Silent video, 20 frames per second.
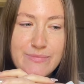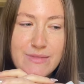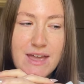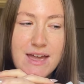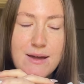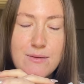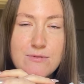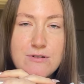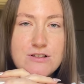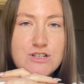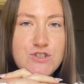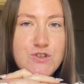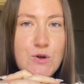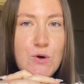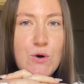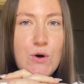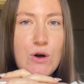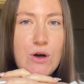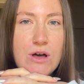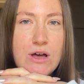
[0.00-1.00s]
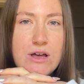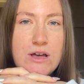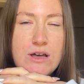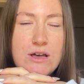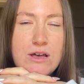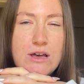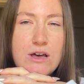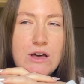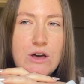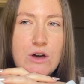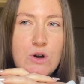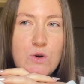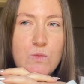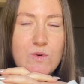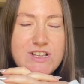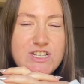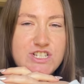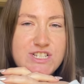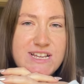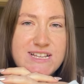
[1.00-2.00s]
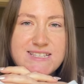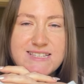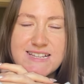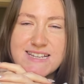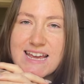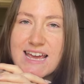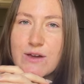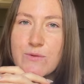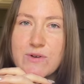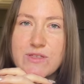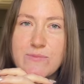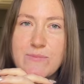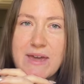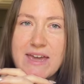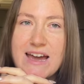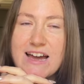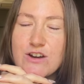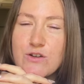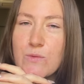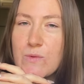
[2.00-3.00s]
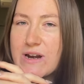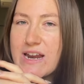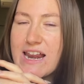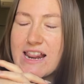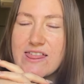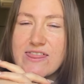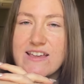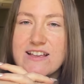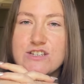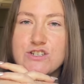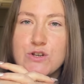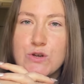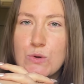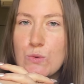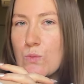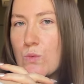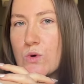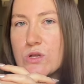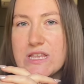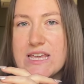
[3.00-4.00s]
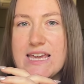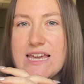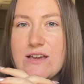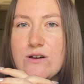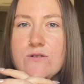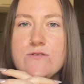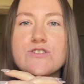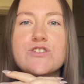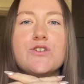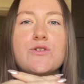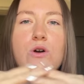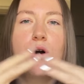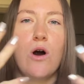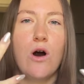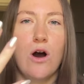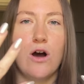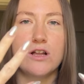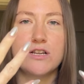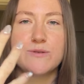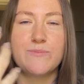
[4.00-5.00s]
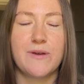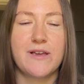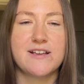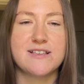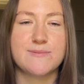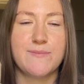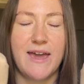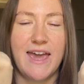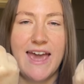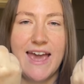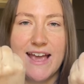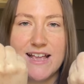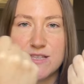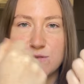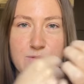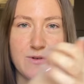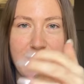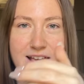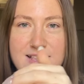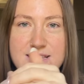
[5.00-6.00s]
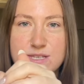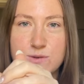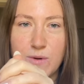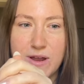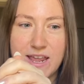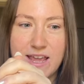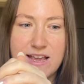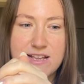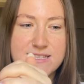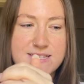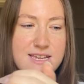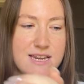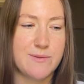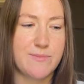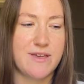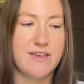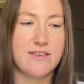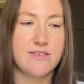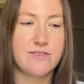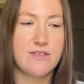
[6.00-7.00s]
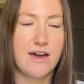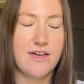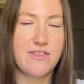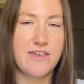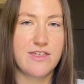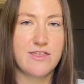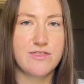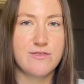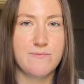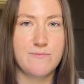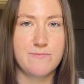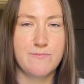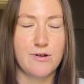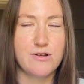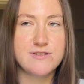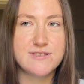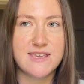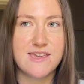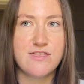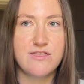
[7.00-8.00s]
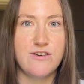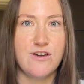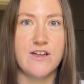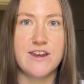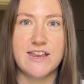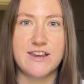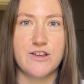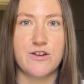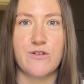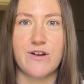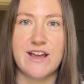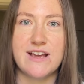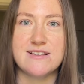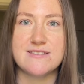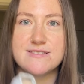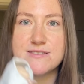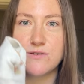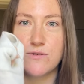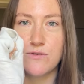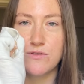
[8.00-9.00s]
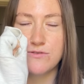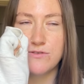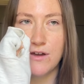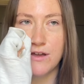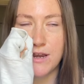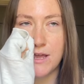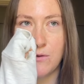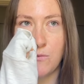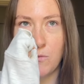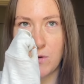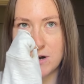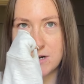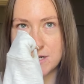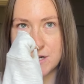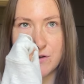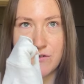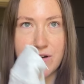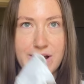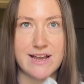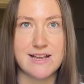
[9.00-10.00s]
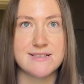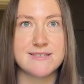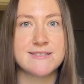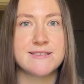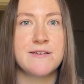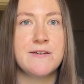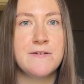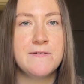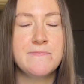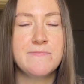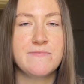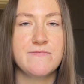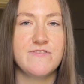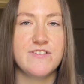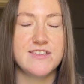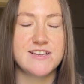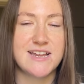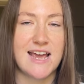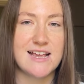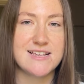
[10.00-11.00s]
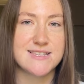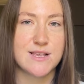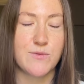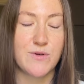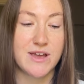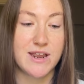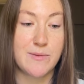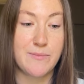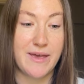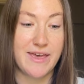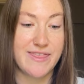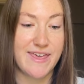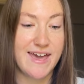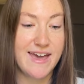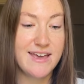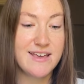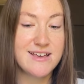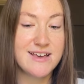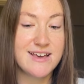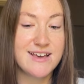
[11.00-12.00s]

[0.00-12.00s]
I'm not sure which knits to take with me. I don't want anything too woolly or too hot, because my hands will get sweaty. It's going to be, I think, mostly 30 degrees or 31 degrees for the days that we're going to be there.